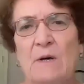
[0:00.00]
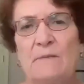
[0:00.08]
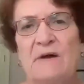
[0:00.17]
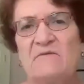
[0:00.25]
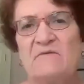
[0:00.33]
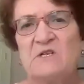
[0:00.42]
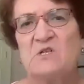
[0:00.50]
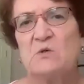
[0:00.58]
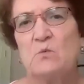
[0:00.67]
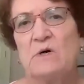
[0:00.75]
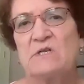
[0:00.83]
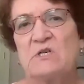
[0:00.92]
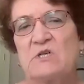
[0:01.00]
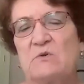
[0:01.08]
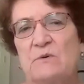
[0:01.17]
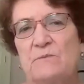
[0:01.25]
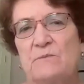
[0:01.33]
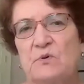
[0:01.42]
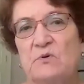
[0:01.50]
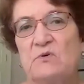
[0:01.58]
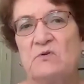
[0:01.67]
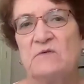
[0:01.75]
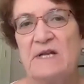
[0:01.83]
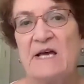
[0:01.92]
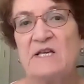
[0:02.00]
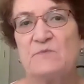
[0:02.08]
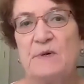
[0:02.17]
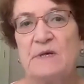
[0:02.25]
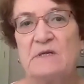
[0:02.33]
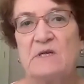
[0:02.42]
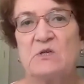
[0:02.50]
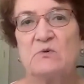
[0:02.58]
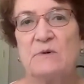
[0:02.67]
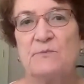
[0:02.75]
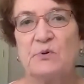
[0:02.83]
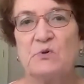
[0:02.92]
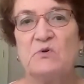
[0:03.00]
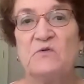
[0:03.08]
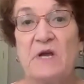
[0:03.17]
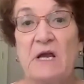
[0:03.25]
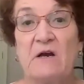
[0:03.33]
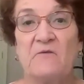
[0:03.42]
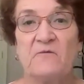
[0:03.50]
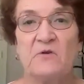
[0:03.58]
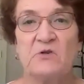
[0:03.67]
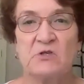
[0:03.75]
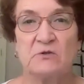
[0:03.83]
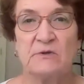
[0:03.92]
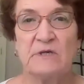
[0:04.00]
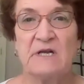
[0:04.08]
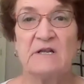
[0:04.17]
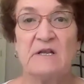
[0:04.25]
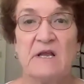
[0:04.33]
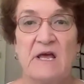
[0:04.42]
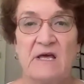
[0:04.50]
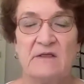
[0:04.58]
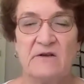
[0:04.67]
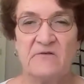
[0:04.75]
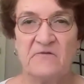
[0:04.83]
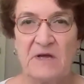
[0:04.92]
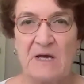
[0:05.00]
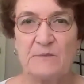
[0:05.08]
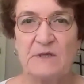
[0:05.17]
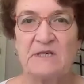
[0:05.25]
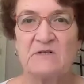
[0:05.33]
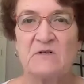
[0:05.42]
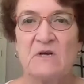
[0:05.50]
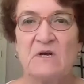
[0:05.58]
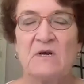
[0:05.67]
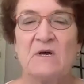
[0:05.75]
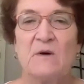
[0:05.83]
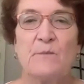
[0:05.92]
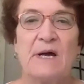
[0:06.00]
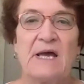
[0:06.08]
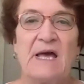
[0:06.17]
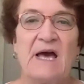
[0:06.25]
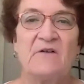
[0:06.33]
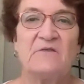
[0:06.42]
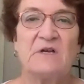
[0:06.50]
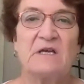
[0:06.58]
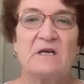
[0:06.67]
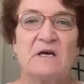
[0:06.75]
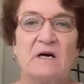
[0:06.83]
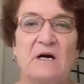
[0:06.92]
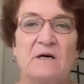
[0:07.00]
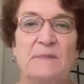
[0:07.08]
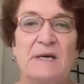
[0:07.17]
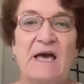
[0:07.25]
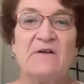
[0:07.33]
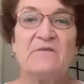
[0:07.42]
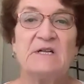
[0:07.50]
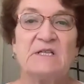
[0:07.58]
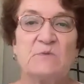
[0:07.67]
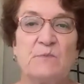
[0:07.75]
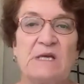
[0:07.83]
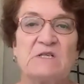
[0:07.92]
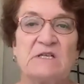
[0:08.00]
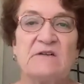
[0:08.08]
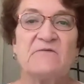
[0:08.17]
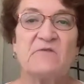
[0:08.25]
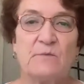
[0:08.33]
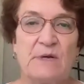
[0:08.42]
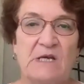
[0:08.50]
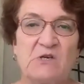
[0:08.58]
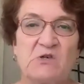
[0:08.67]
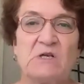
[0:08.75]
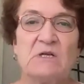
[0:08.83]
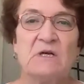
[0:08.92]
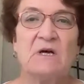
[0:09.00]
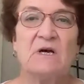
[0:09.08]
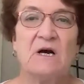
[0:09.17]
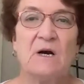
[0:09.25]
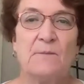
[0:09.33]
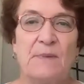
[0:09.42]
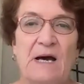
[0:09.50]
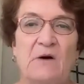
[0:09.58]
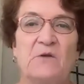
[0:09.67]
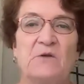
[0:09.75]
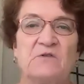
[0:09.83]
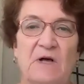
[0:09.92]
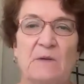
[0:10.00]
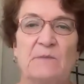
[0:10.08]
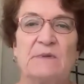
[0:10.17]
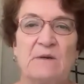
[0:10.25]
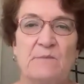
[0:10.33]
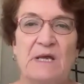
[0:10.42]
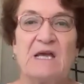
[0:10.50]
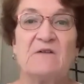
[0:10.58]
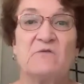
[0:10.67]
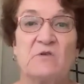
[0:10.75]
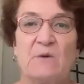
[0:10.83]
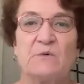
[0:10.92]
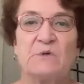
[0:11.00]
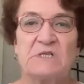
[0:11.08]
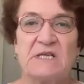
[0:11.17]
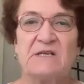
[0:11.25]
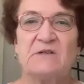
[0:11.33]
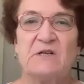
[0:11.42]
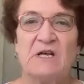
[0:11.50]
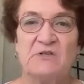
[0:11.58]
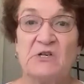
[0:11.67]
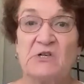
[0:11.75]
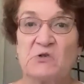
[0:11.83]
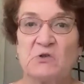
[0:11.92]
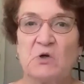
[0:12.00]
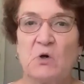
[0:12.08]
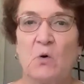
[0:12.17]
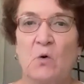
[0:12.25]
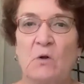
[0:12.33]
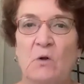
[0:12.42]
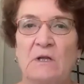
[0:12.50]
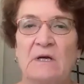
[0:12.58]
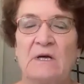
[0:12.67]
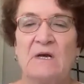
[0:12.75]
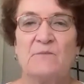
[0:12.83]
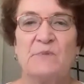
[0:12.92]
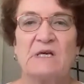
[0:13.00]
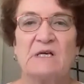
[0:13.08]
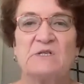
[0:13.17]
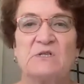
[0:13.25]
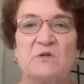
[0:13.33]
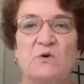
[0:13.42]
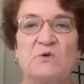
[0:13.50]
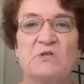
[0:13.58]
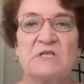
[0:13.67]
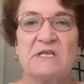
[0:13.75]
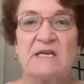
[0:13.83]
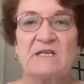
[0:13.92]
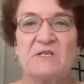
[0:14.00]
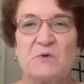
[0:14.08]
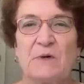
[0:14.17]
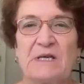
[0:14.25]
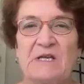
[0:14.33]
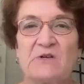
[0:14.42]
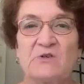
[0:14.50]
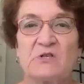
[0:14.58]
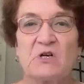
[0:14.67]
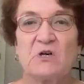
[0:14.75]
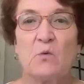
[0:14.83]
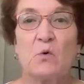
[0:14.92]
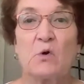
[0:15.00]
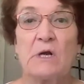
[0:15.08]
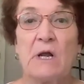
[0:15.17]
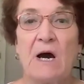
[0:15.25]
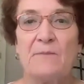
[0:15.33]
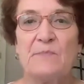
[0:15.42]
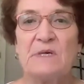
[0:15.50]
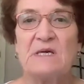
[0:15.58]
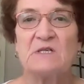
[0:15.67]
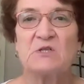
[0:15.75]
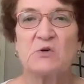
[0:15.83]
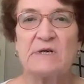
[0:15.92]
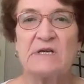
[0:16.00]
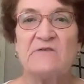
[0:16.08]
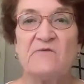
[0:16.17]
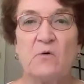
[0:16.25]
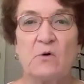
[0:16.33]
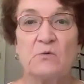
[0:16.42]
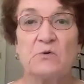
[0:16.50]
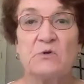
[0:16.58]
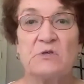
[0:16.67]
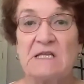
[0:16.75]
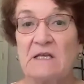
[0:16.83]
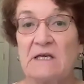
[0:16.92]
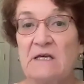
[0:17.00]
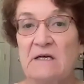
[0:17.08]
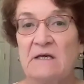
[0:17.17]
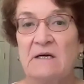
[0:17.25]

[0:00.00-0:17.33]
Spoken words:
my vision was to improve, and has been, to improve care for children and their families by having evidence-based information about development and behavior. That was the initial goal, because those things 20 years ago were not being screened for routinely,